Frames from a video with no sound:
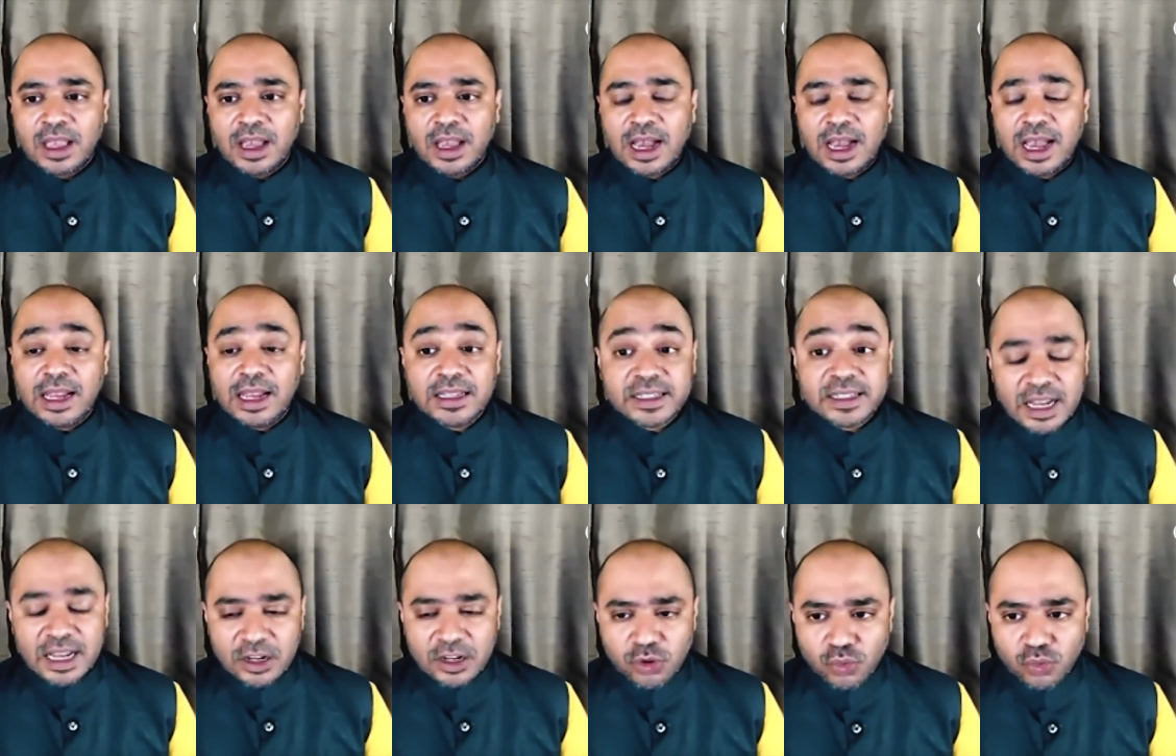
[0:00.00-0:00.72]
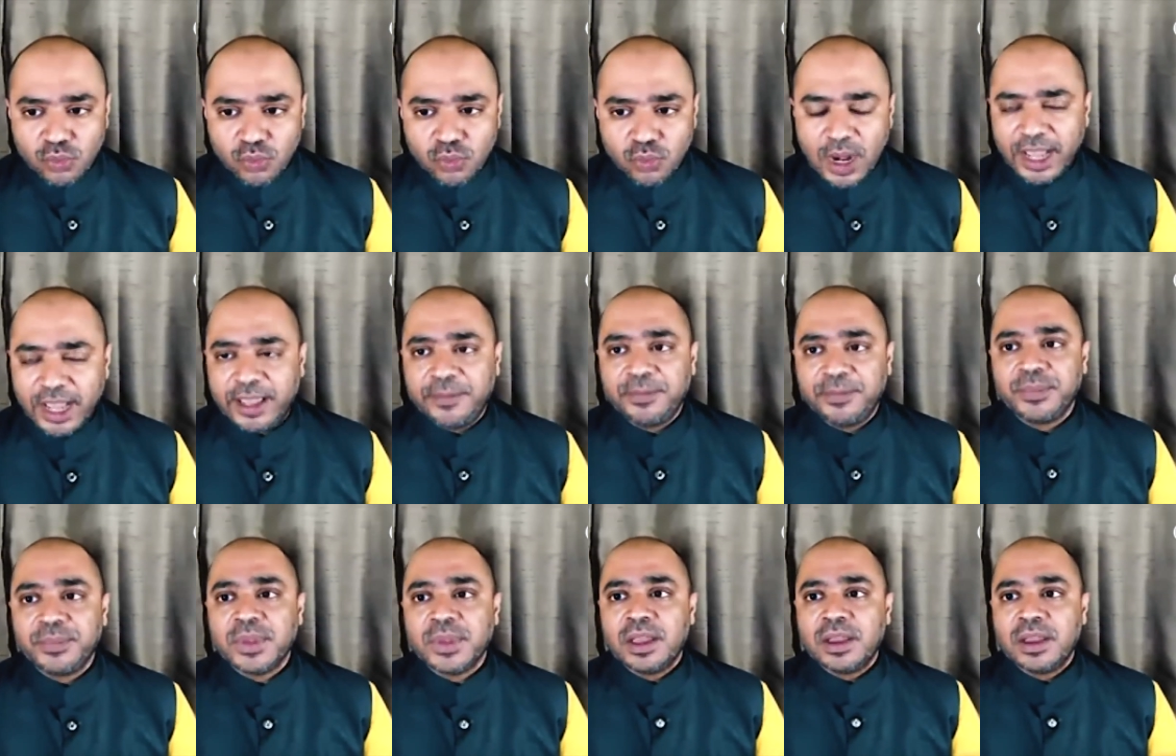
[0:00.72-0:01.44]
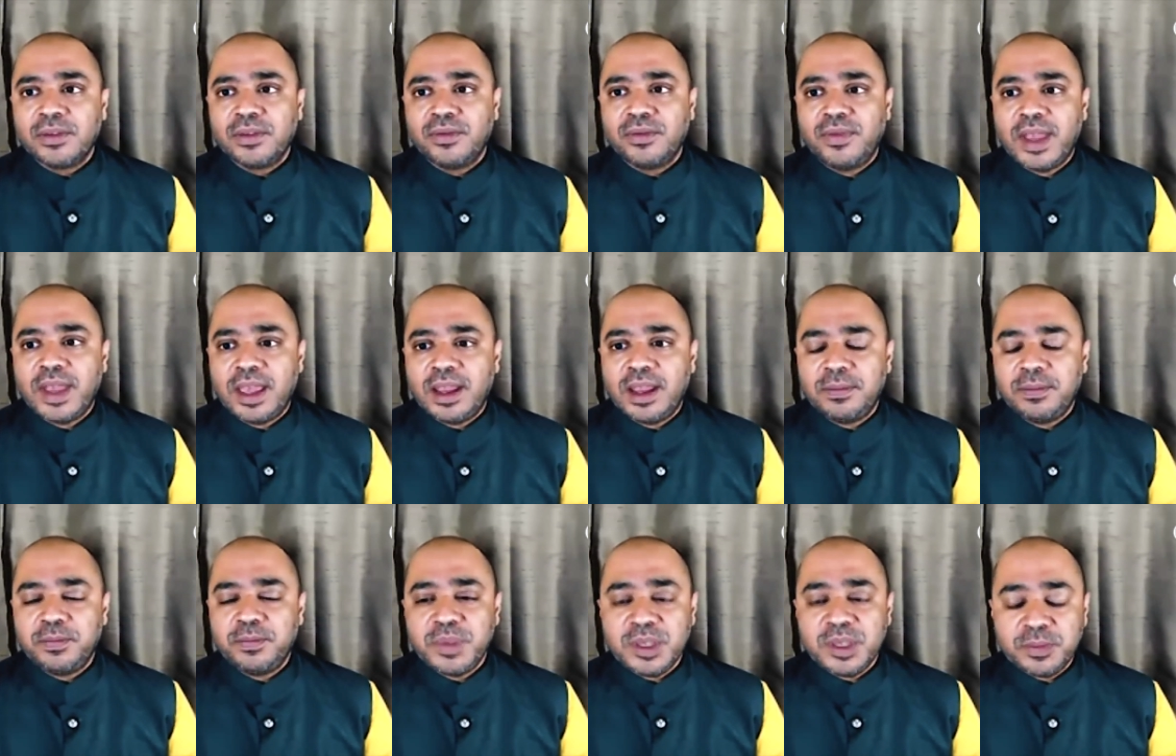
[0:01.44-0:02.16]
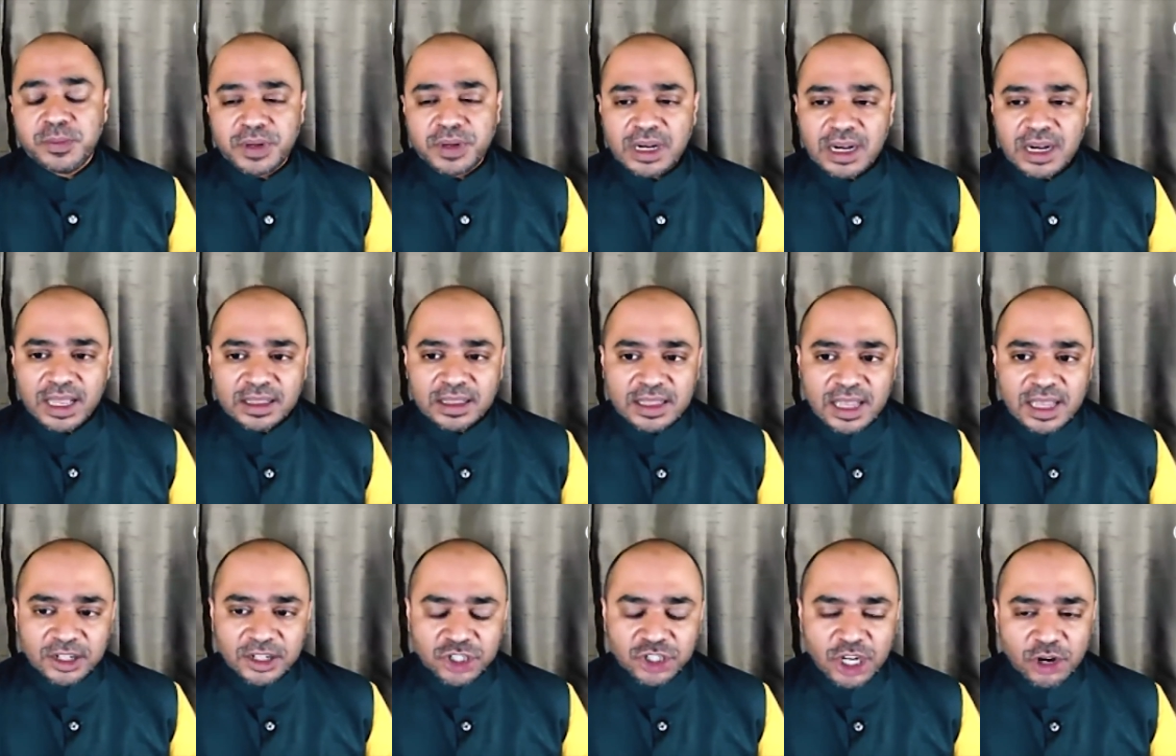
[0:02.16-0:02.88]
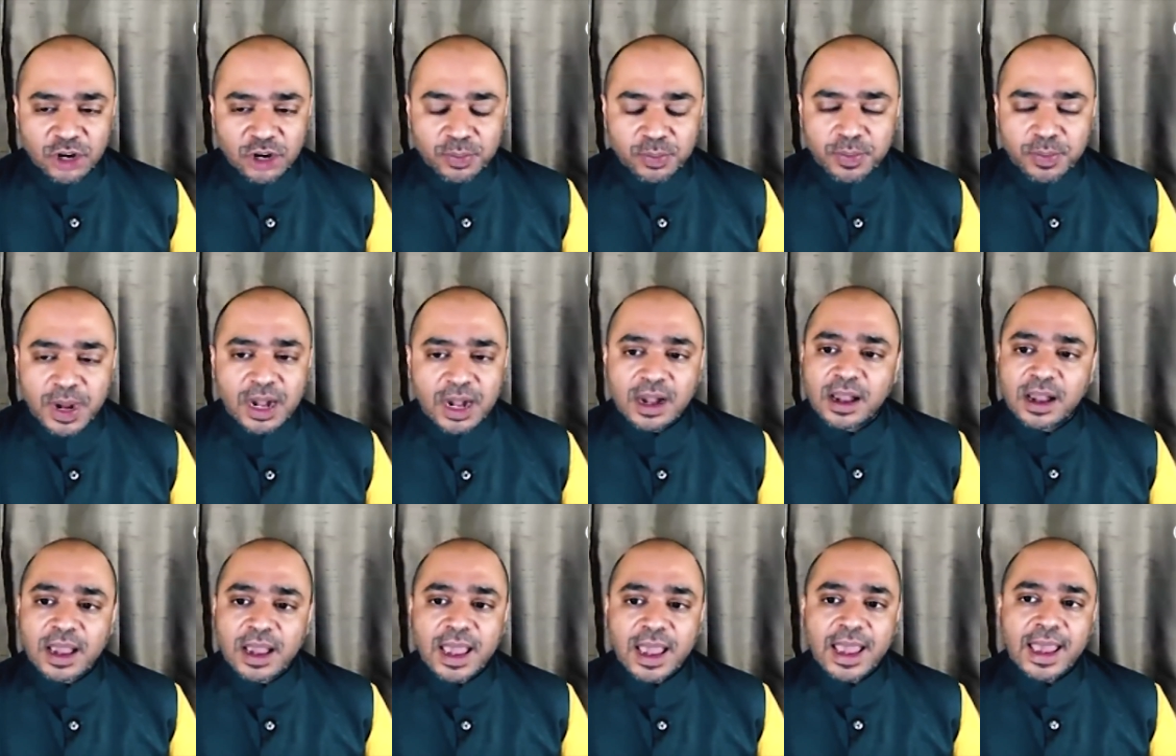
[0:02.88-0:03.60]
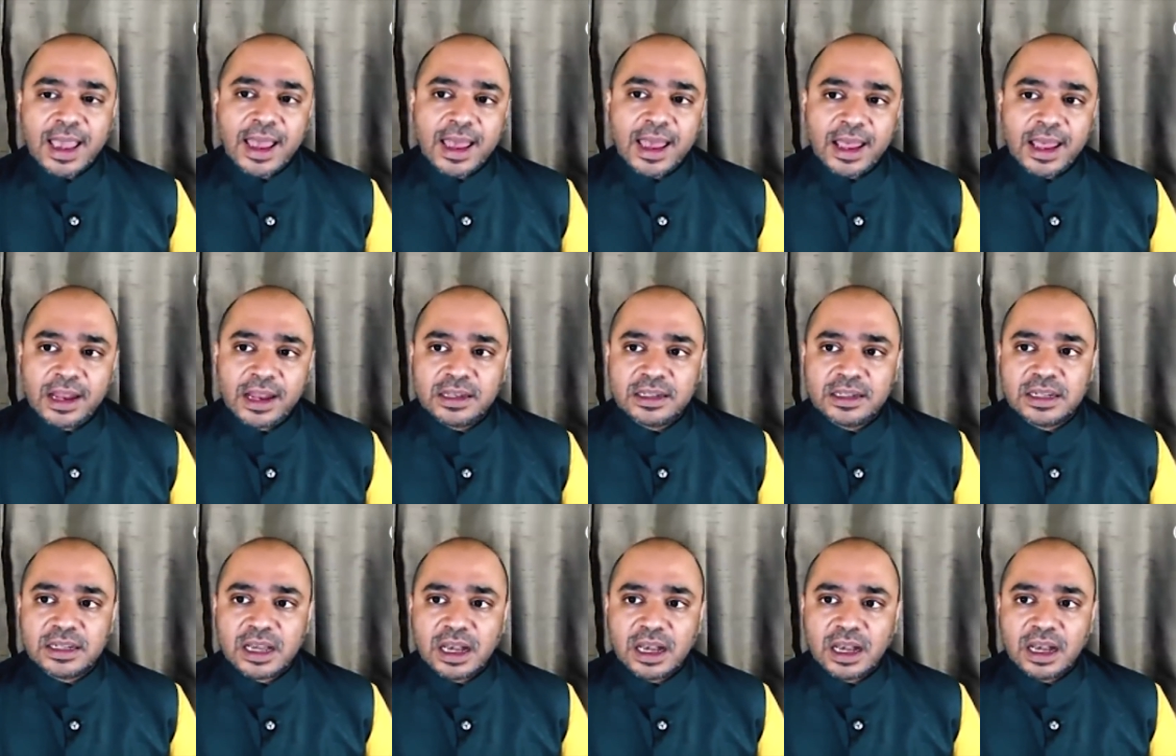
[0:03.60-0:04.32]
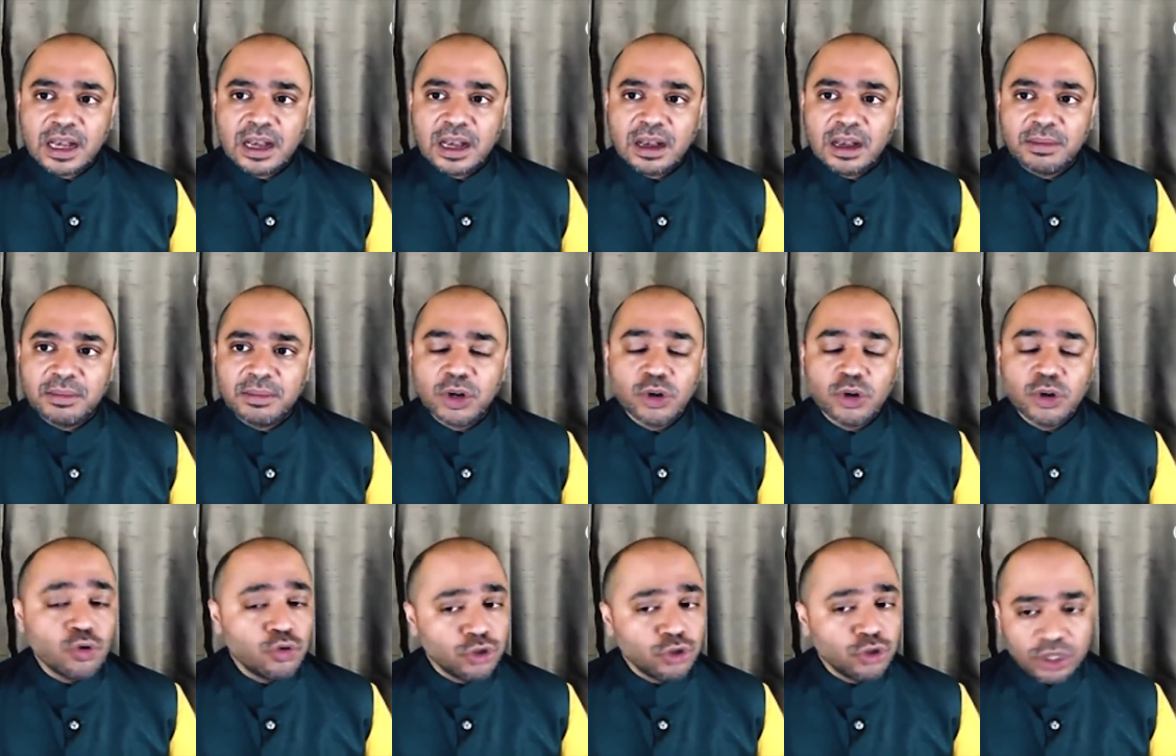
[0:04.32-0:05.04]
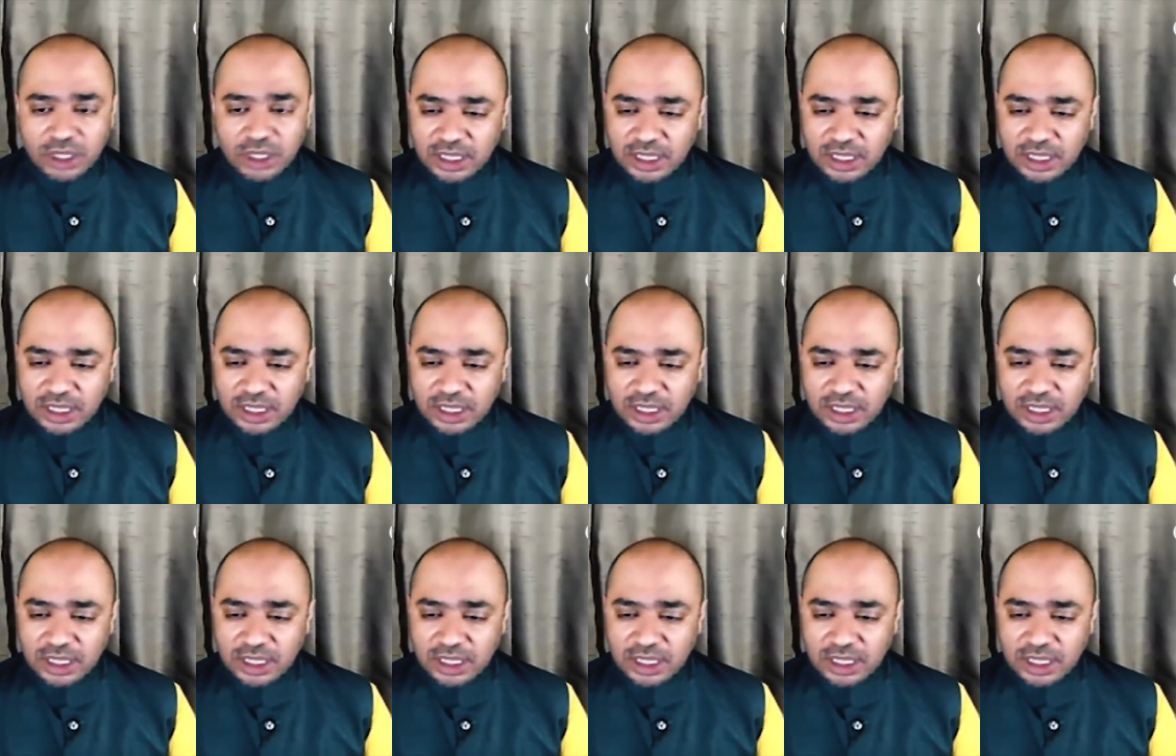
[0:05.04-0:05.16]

I'll tell you why. When people like Deng Xiaoping and uh, who,